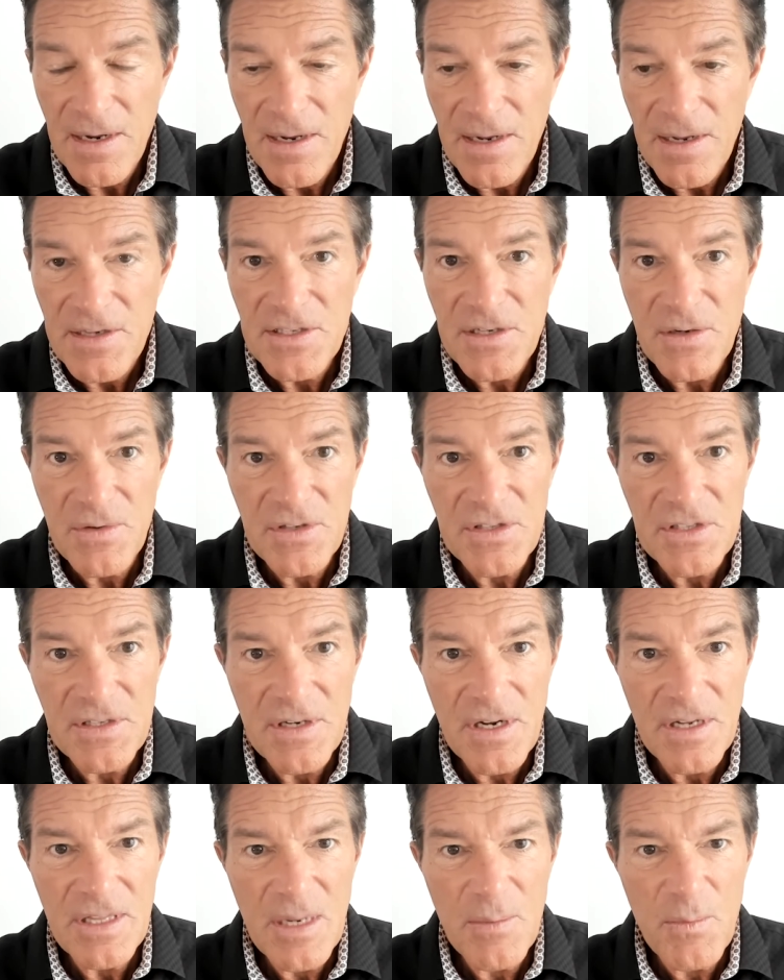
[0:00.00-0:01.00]
So there's
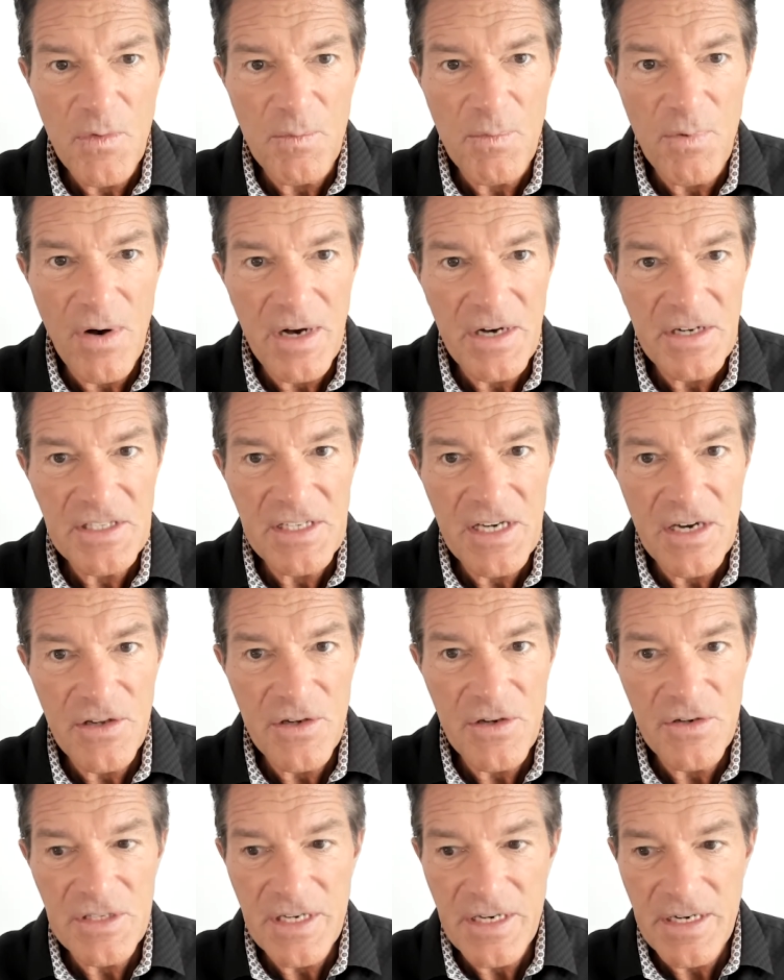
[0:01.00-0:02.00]
a number of products that are
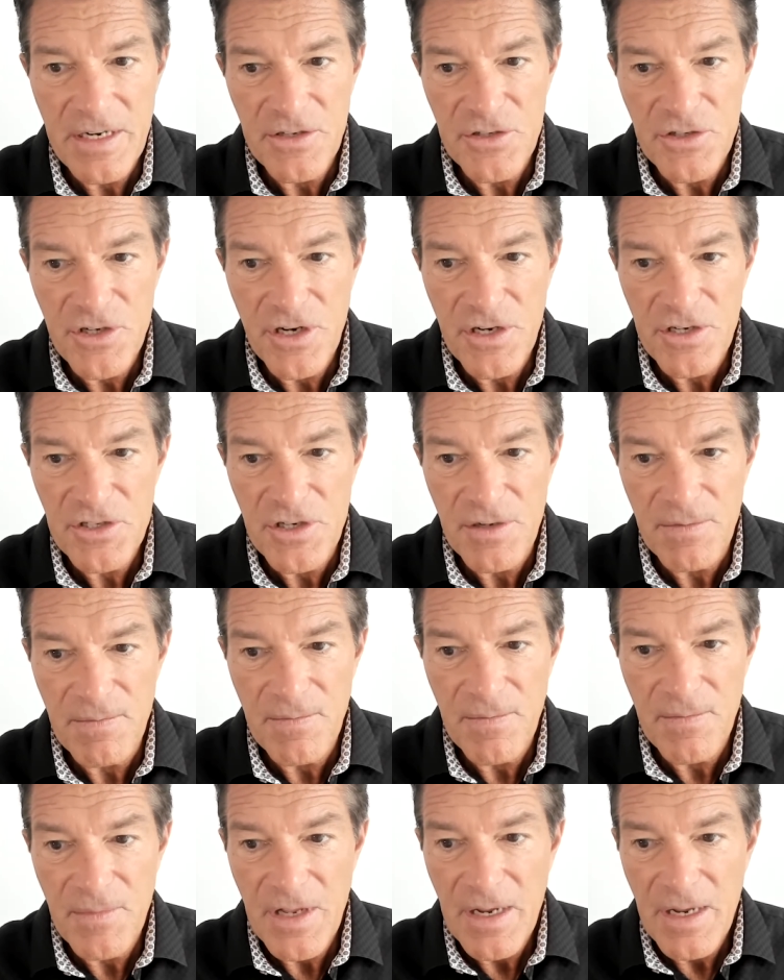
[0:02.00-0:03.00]
used in conjunction.
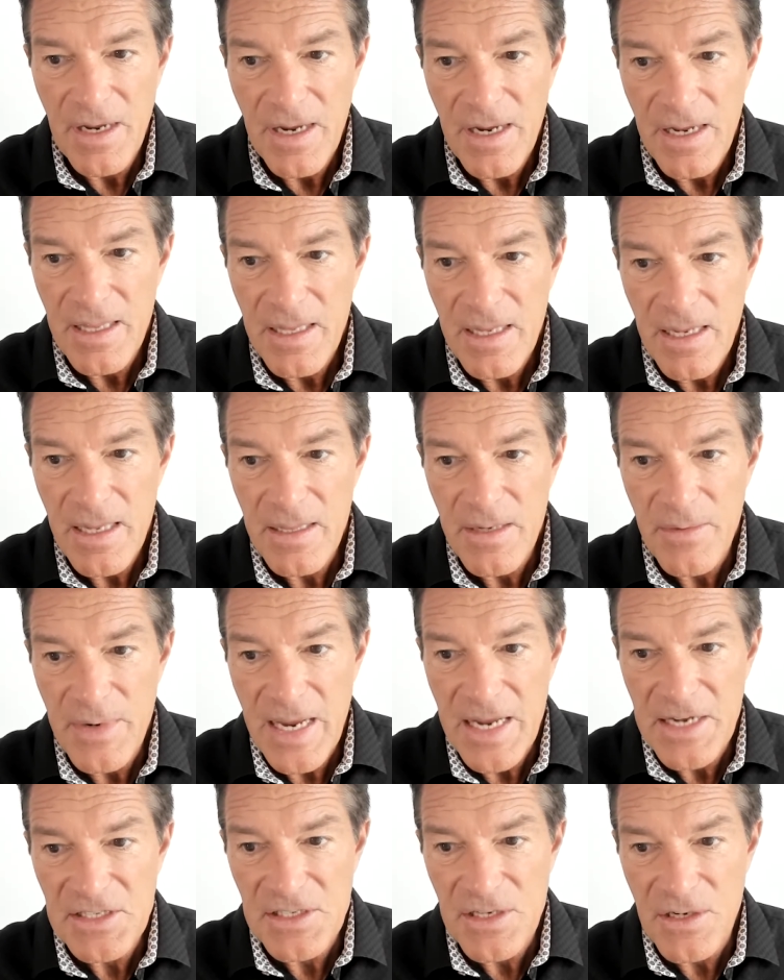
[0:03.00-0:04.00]
And then we
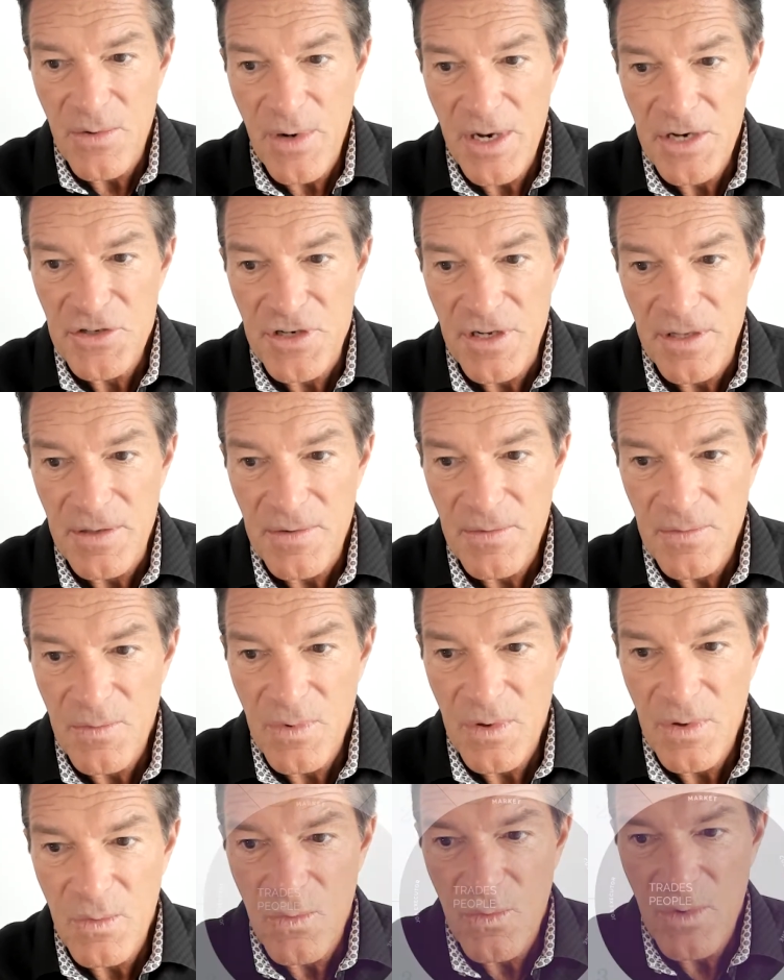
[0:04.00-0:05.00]
ask the question,
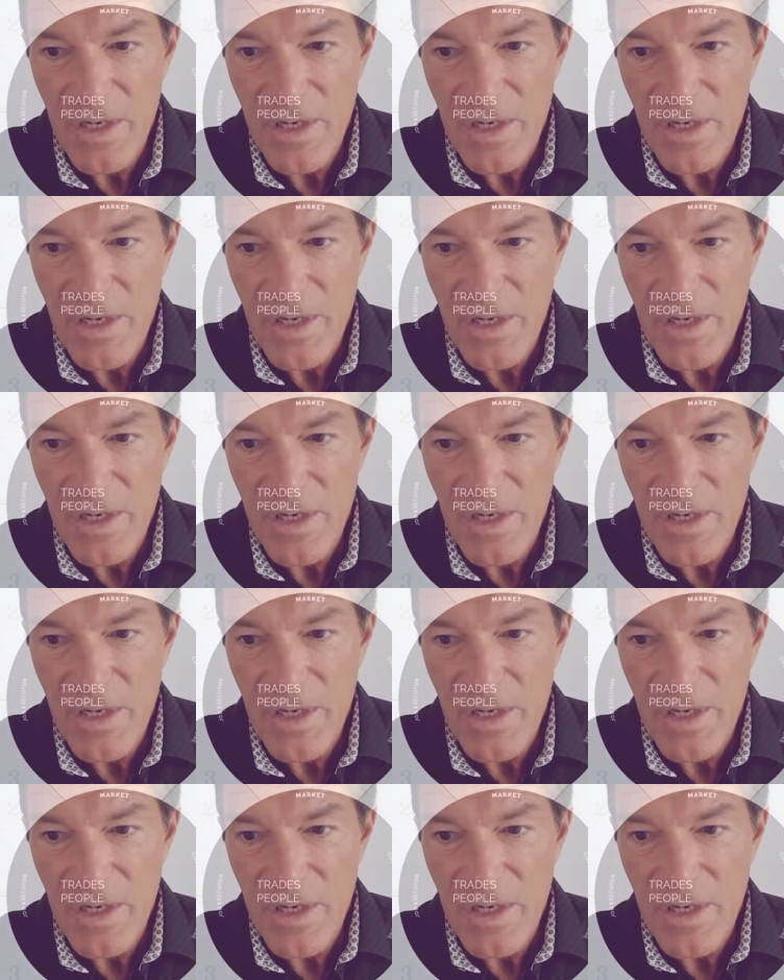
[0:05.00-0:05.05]
well, what are